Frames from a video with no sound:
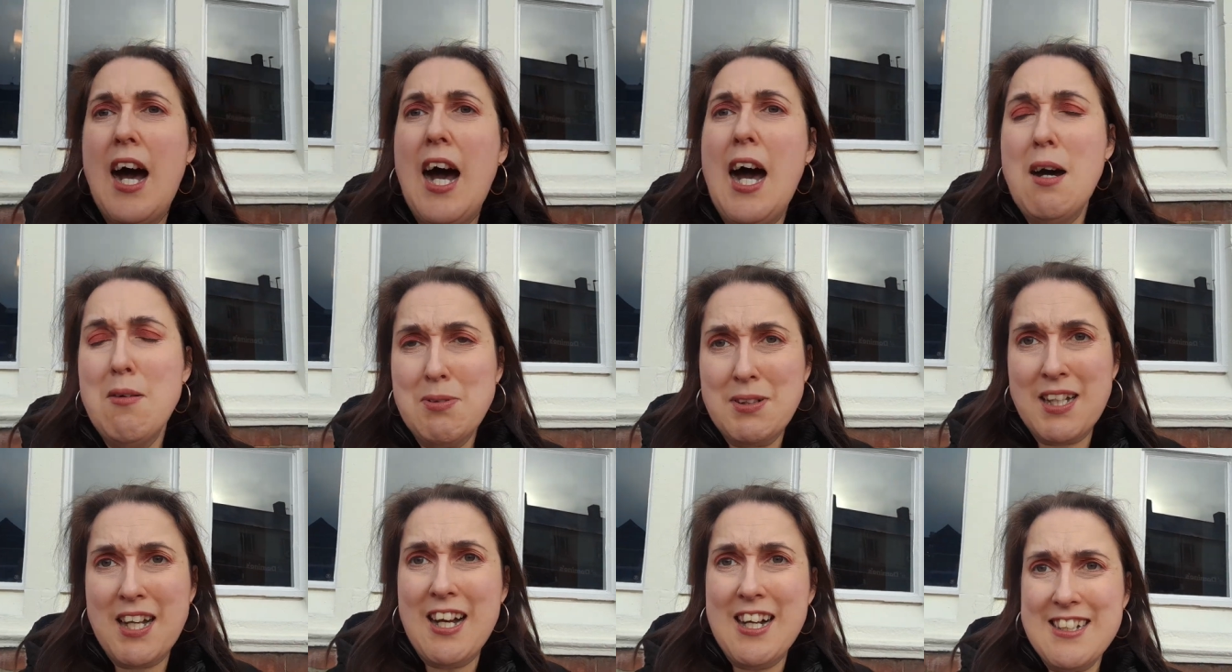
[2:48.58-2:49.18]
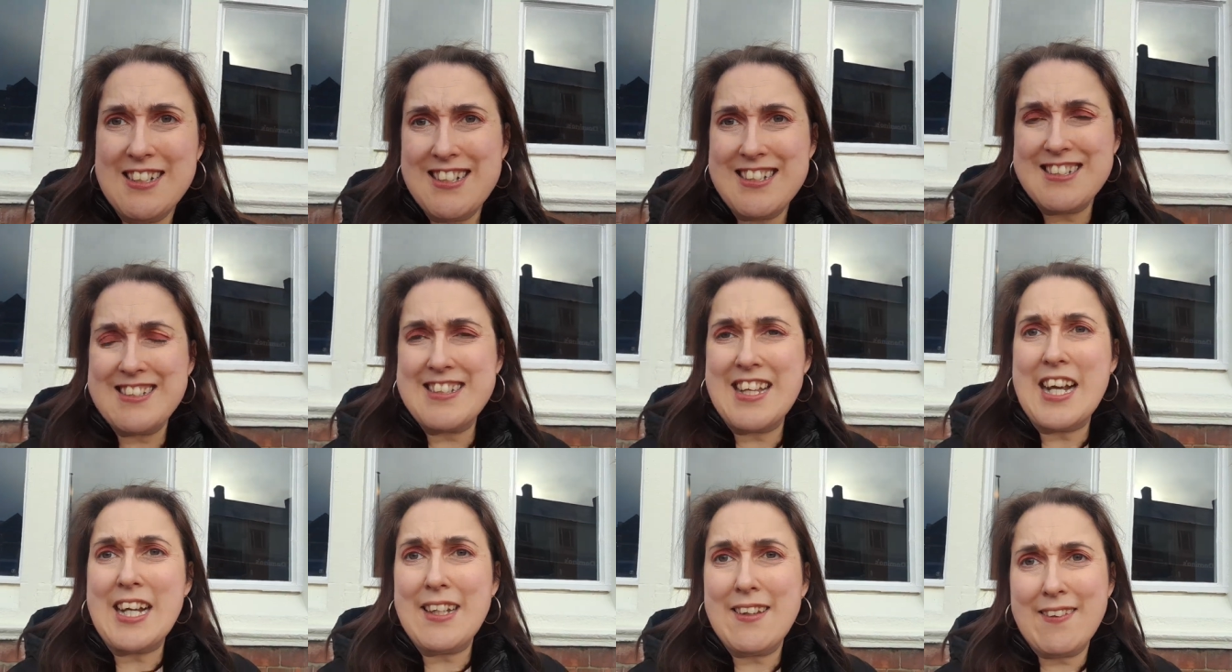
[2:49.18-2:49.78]
I would like to
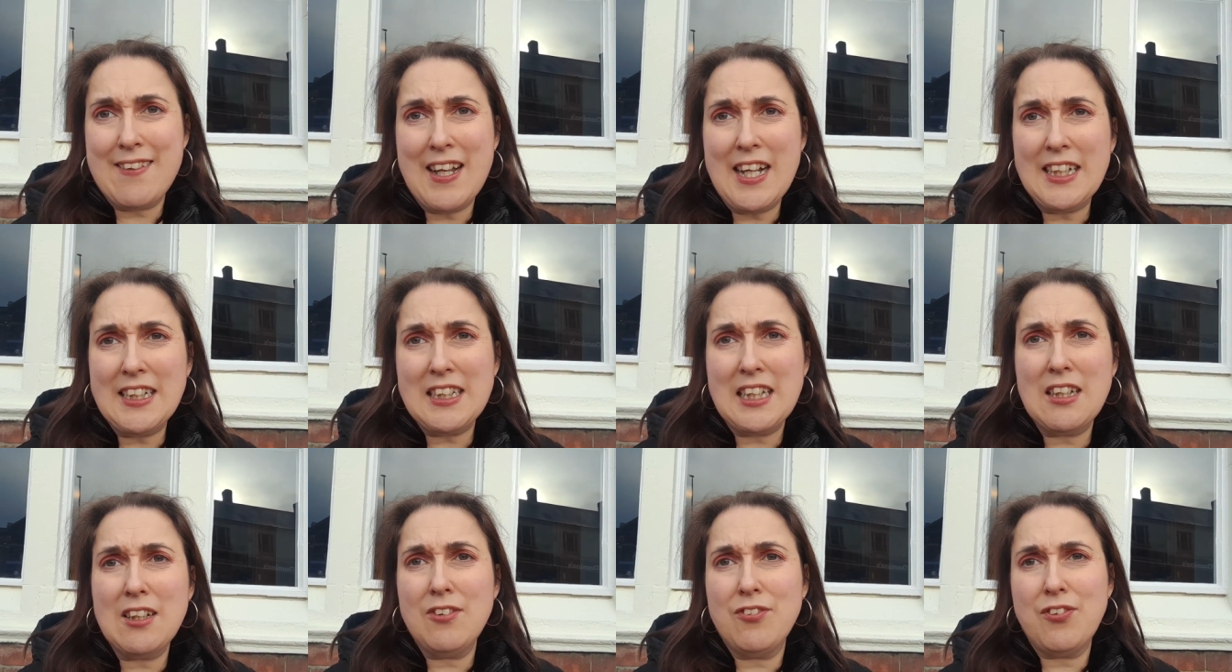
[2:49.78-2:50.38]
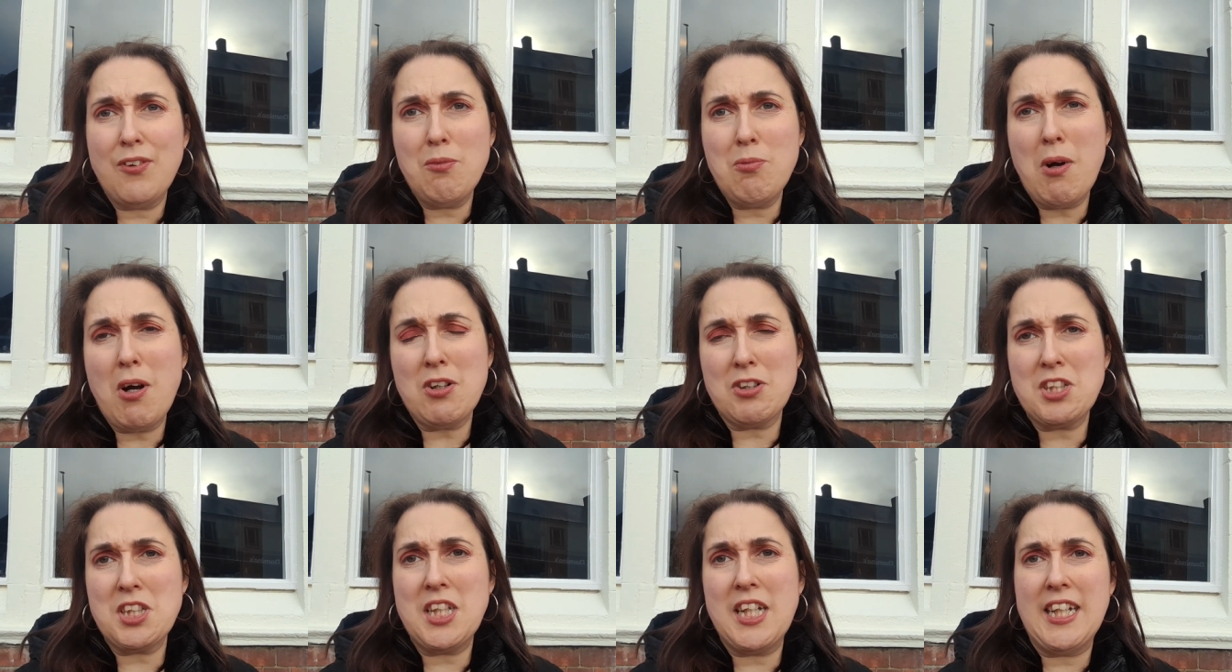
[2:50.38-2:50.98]
say thank you for
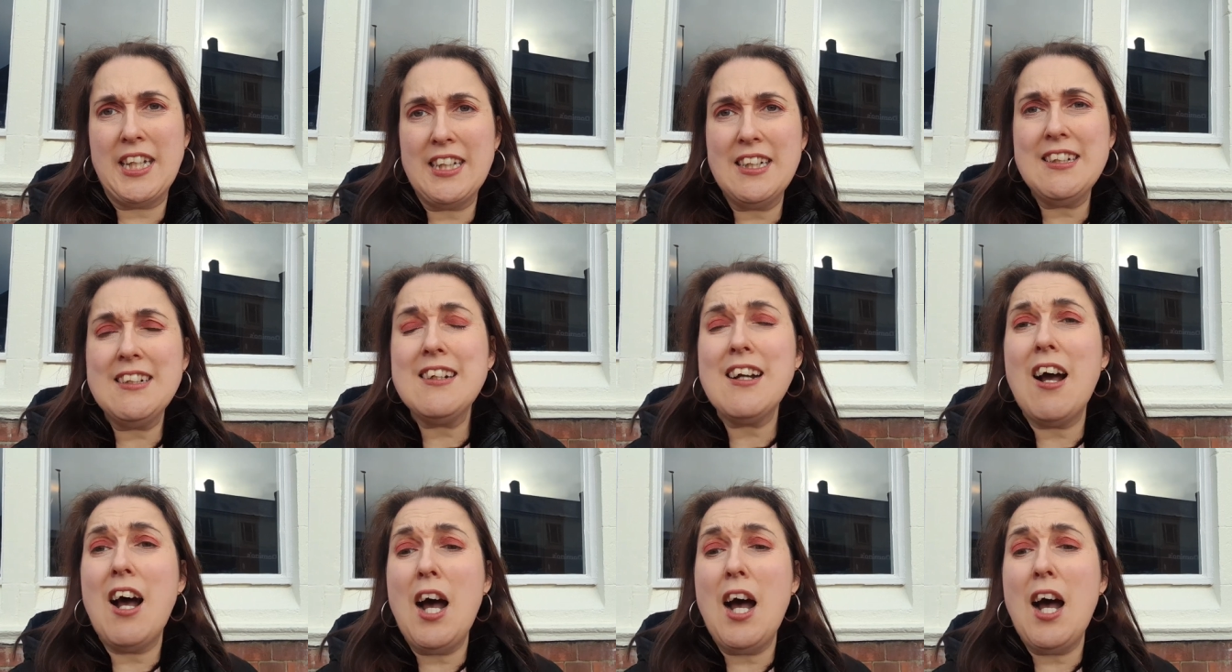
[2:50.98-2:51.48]
watching.